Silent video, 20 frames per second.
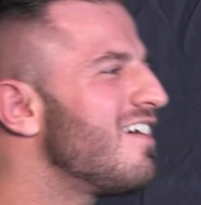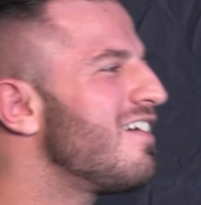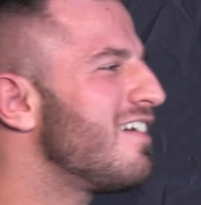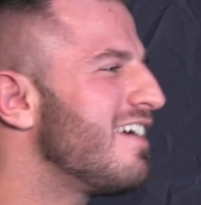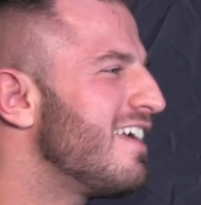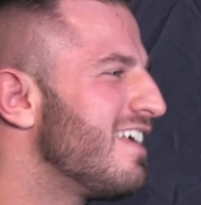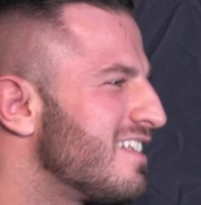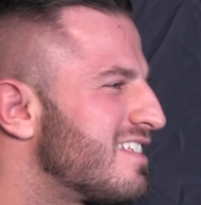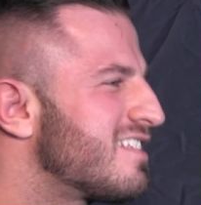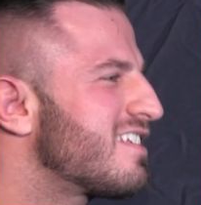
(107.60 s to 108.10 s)

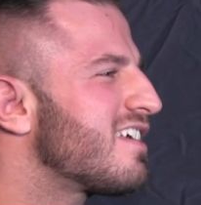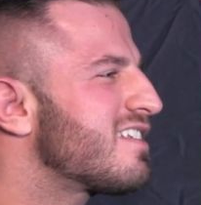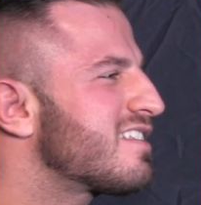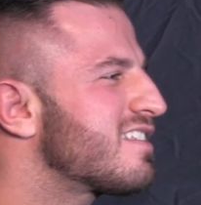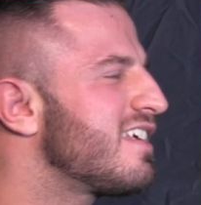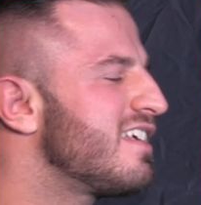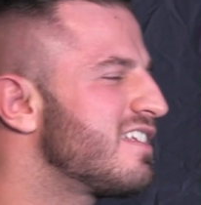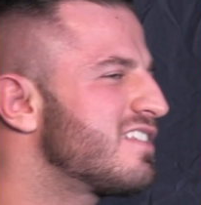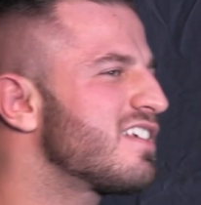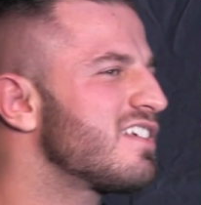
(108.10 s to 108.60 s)
No, it's
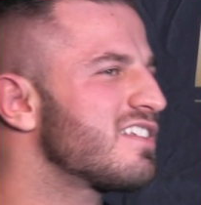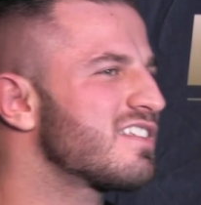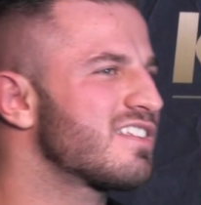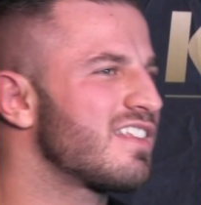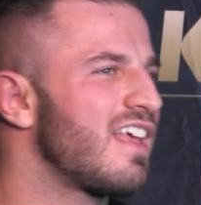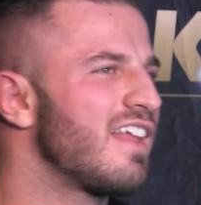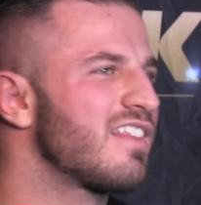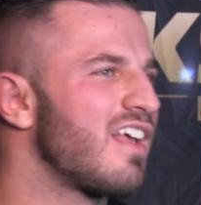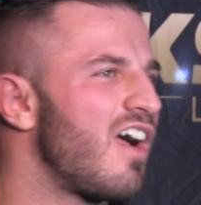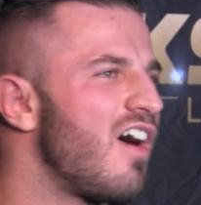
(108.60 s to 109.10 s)
just
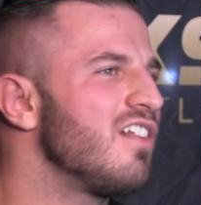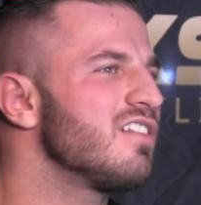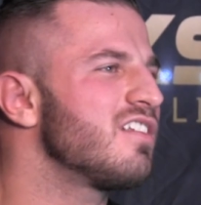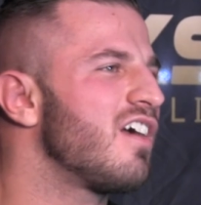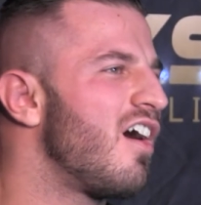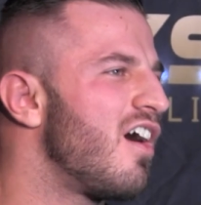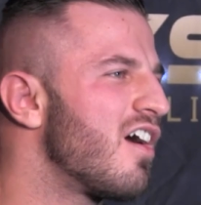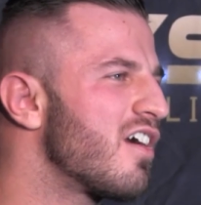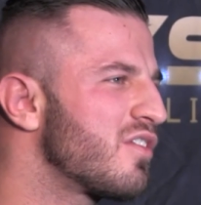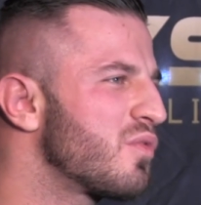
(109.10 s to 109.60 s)
that all
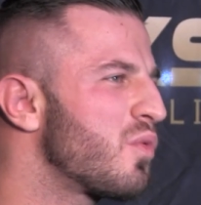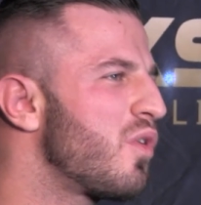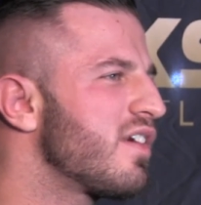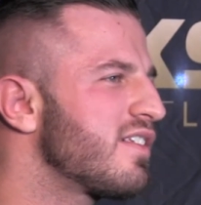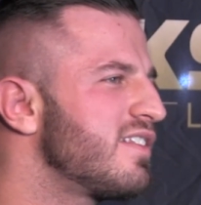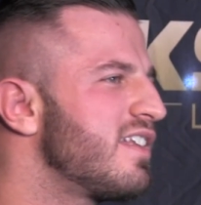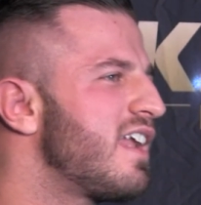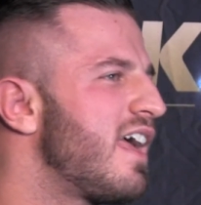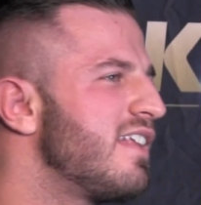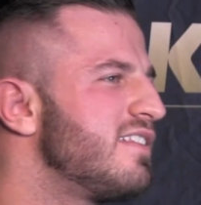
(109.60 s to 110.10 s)
the hard
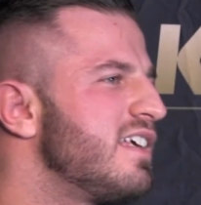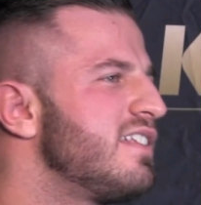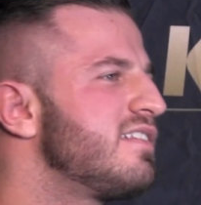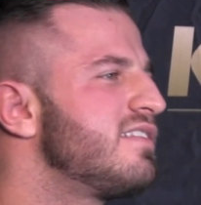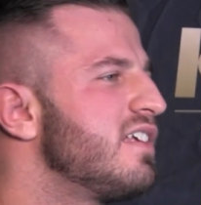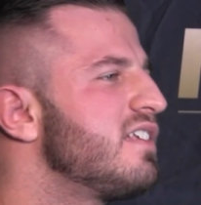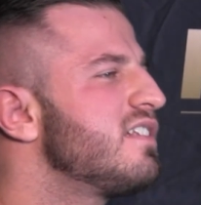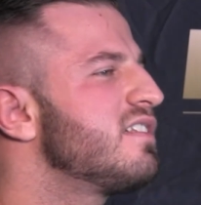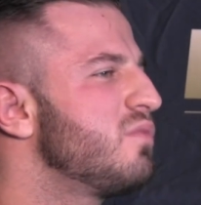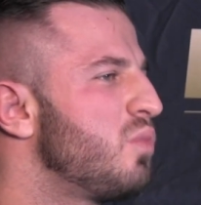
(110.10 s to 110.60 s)
work that I
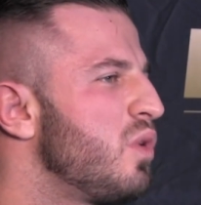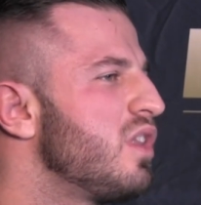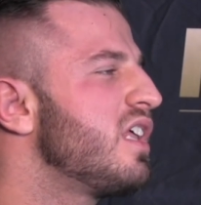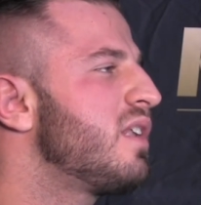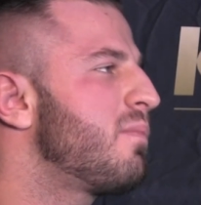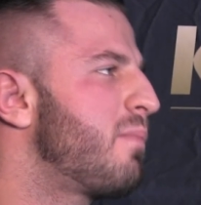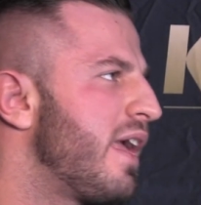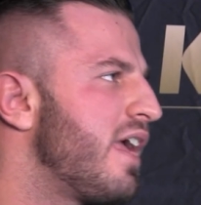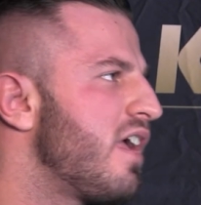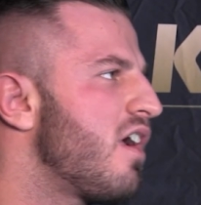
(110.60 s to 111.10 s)
did, will
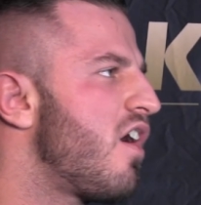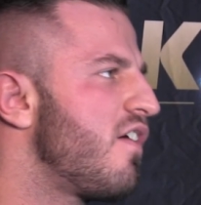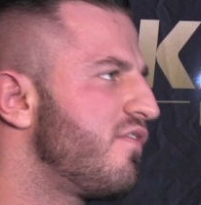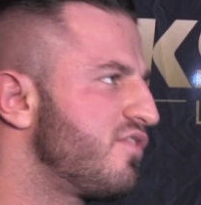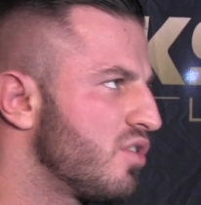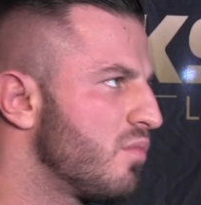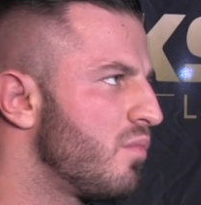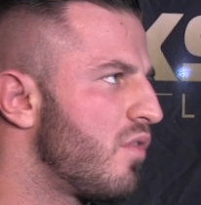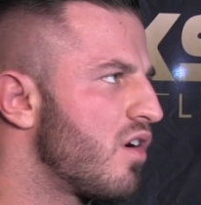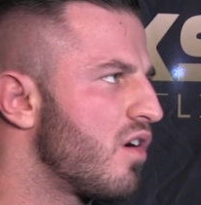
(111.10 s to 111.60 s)
it pay
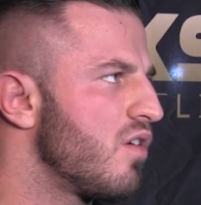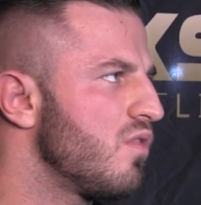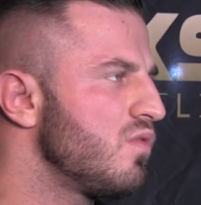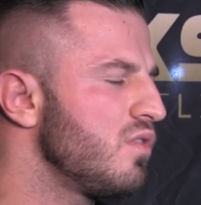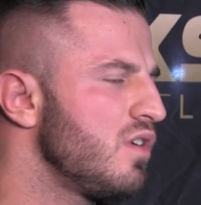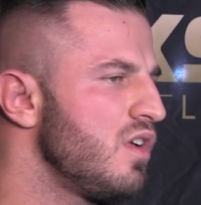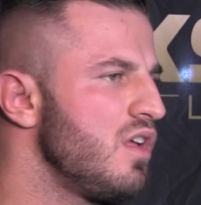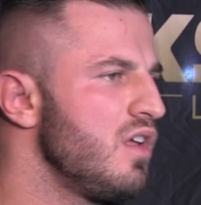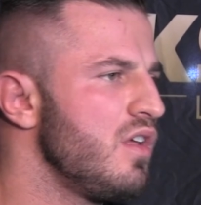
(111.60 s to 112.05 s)
off tomorrow?